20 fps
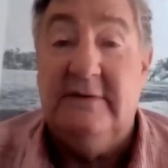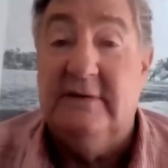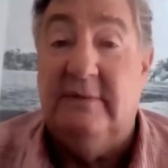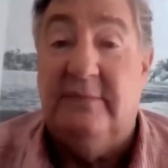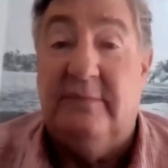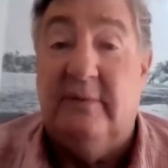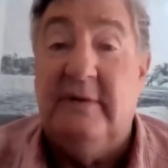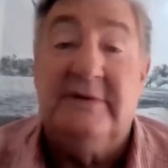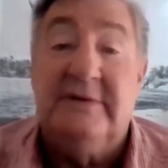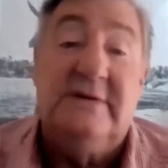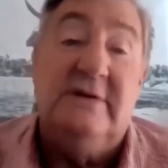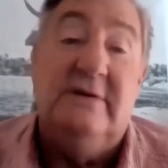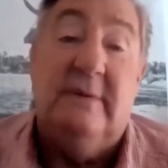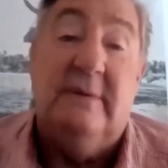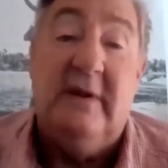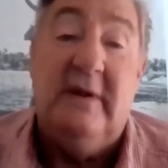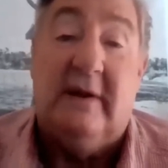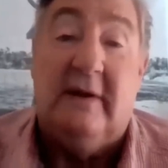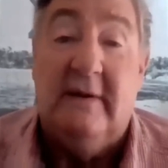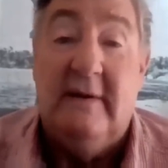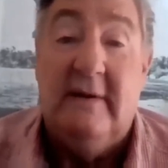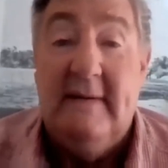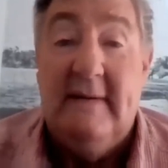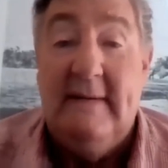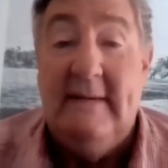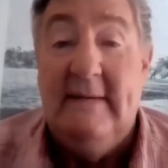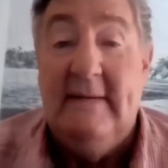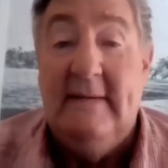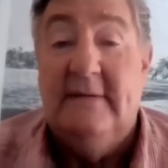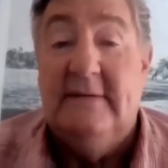It's no problem. I'll see you up there."
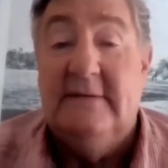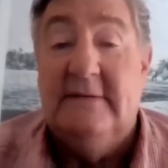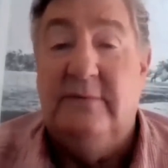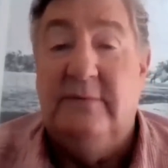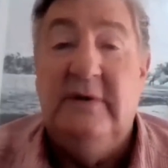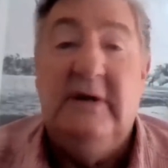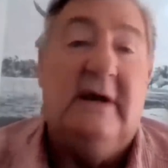So